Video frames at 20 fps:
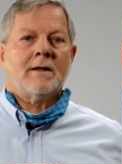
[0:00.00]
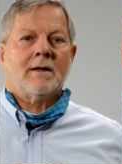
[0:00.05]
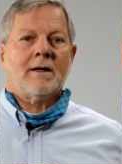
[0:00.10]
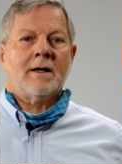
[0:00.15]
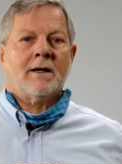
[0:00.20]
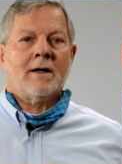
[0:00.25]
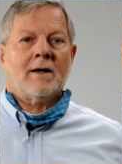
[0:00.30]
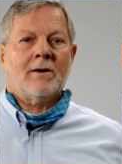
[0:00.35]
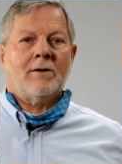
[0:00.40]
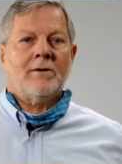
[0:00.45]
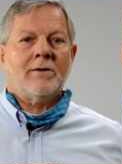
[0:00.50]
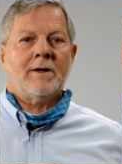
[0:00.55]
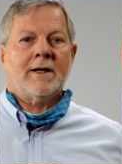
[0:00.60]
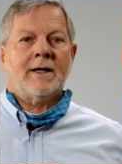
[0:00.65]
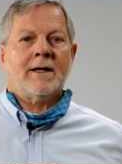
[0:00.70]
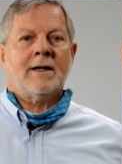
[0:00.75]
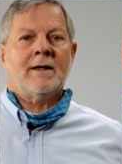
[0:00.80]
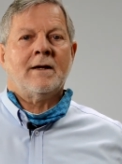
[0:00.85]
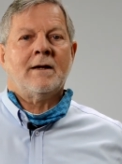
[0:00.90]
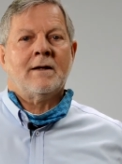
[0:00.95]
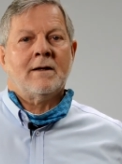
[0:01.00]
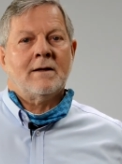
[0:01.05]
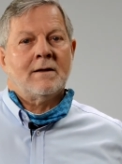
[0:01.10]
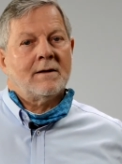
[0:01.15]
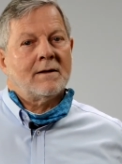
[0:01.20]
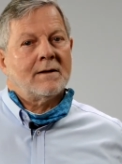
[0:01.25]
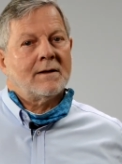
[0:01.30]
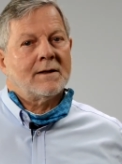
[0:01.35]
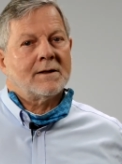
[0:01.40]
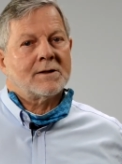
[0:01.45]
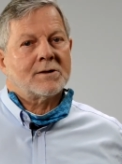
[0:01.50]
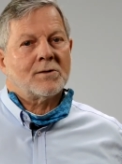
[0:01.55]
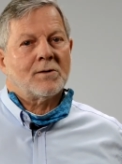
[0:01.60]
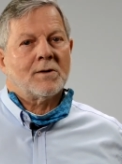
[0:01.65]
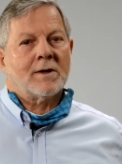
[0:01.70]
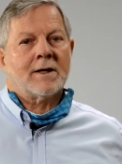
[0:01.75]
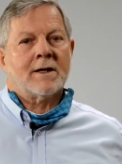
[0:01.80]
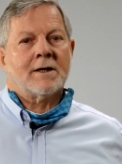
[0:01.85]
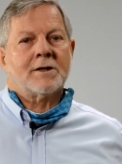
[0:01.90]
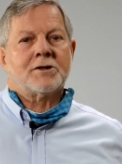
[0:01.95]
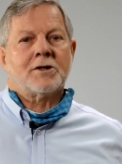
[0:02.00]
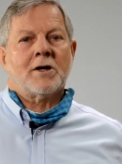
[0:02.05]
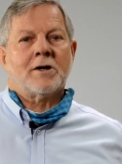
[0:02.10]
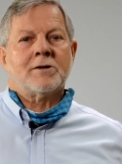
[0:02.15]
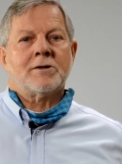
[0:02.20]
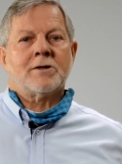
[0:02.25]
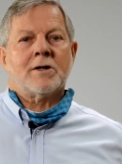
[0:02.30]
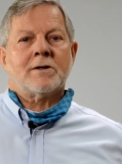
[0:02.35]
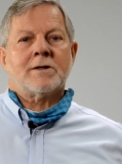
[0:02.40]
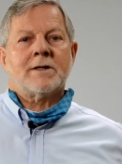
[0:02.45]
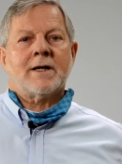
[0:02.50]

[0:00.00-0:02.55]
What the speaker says: including installing a JoJo